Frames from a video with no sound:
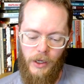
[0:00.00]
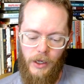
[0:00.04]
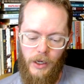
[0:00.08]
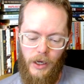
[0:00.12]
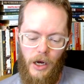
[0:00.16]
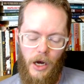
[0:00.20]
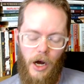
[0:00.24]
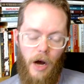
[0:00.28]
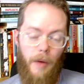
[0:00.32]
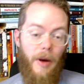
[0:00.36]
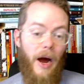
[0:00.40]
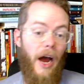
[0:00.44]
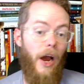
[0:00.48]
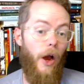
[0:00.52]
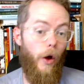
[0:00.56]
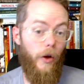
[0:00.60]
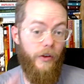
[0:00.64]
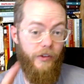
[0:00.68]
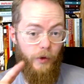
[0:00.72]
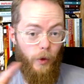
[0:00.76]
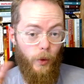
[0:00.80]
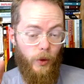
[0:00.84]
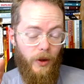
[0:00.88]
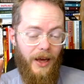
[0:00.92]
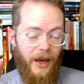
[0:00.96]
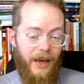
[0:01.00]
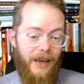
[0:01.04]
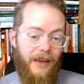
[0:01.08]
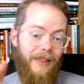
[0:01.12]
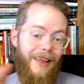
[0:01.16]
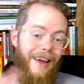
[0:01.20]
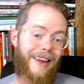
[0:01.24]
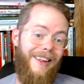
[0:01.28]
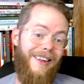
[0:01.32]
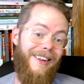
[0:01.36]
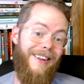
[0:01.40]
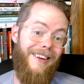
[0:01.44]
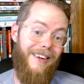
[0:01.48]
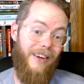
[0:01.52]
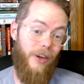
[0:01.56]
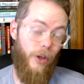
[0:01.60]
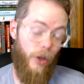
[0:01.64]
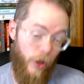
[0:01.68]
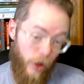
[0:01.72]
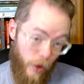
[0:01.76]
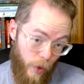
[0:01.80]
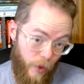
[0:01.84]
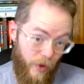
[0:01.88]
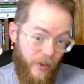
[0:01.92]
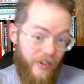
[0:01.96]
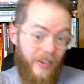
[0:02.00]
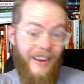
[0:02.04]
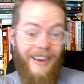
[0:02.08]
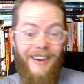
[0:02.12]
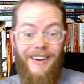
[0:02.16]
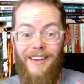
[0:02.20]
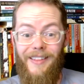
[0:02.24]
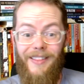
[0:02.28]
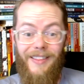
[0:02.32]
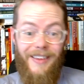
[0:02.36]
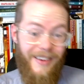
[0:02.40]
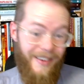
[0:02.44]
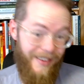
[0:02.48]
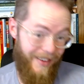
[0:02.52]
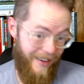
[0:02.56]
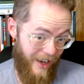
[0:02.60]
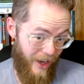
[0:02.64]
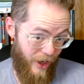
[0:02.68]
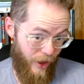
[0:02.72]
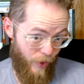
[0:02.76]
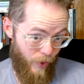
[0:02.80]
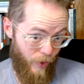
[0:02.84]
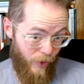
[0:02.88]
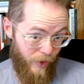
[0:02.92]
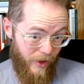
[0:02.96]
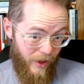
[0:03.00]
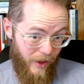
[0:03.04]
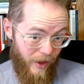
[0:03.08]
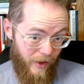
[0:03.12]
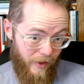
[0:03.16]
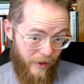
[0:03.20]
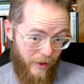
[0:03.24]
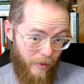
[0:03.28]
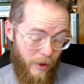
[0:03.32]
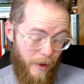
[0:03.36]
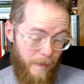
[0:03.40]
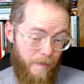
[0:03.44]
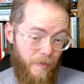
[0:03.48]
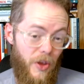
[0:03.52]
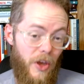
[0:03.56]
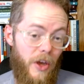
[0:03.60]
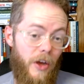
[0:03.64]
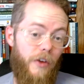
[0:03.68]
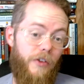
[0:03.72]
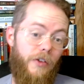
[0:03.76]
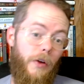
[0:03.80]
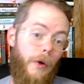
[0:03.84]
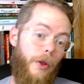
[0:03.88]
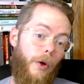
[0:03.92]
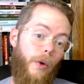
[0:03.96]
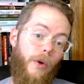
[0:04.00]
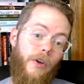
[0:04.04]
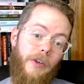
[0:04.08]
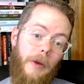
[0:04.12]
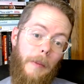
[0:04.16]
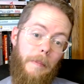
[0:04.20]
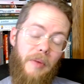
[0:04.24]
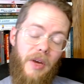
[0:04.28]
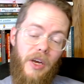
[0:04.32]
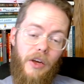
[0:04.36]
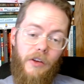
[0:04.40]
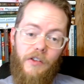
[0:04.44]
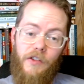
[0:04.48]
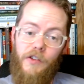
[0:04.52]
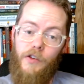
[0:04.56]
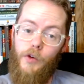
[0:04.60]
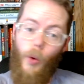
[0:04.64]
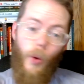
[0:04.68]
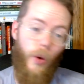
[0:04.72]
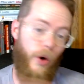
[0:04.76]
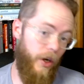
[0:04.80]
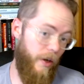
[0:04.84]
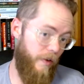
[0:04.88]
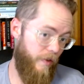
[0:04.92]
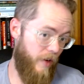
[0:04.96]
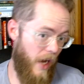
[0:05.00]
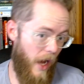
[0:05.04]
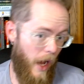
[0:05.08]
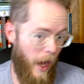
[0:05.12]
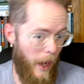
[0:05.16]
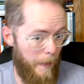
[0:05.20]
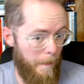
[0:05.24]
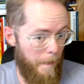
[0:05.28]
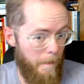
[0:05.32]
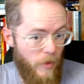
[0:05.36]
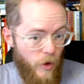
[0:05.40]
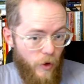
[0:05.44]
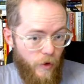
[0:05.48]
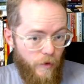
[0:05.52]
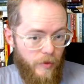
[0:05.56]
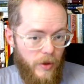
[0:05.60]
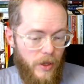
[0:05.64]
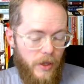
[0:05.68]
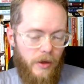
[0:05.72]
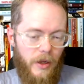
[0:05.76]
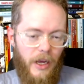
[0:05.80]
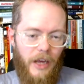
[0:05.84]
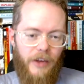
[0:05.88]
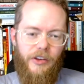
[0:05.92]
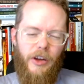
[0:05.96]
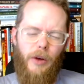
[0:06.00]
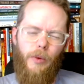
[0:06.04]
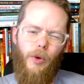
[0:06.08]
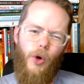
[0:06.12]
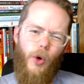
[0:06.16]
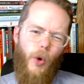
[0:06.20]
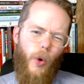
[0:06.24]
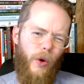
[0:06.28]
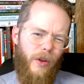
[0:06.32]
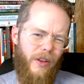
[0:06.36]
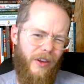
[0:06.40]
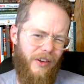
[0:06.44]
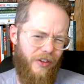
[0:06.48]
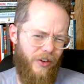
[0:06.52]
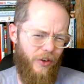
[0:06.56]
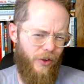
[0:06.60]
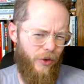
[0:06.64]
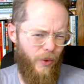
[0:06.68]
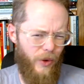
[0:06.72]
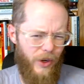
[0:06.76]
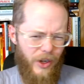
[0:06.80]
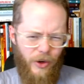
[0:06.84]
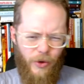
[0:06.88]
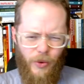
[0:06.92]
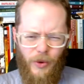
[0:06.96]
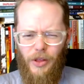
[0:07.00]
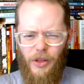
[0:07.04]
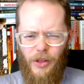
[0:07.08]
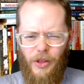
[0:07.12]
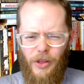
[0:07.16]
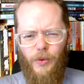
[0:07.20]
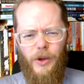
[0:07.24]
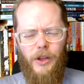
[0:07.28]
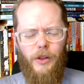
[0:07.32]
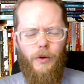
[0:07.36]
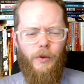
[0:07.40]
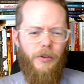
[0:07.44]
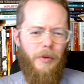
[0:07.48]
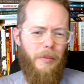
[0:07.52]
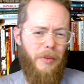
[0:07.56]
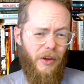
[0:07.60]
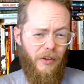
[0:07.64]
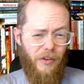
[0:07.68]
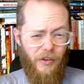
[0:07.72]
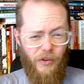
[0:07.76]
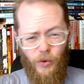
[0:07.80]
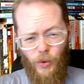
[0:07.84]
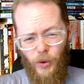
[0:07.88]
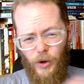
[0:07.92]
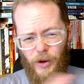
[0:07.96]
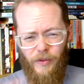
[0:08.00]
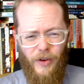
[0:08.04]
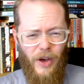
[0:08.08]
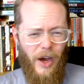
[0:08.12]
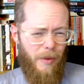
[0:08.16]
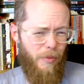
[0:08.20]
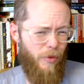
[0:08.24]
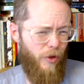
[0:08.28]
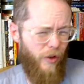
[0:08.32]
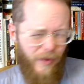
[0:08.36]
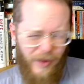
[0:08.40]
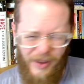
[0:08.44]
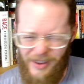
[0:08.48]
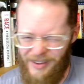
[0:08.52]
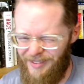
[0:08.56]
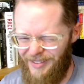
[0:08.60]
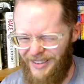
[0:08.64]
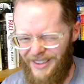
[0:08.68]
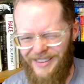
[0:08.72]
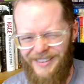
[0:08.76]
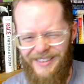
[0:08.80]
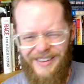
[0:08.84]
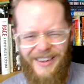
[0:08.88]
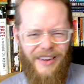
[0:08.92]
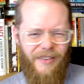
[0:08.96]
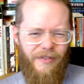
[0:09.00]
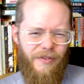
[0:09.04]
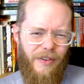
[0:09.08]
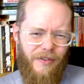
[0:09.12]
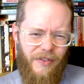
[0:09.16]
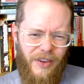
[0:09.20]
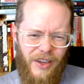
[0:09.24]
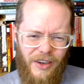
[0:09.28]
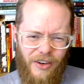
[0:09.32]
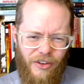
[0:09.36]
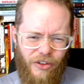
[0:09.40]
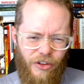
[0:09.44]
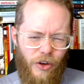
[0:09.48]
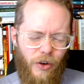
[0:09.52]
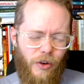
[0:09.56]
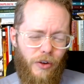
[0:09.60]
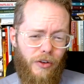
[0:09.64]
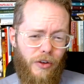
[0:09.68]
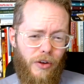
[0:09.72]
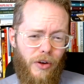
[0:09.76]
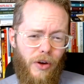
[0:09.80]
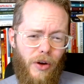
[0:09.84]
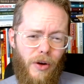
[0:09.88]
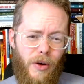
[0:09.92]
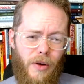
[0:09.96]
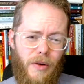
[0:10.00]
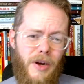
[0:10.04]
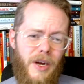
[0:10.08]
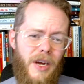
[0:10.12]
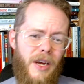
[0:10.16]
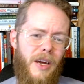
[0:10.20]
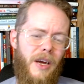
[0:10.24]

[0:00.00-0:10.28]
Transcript: I also like that it includes the entire Old Testament. So there was a big story of God movement. As I record this in 2023, there was a big story of God movement 10, 15-ish years ago.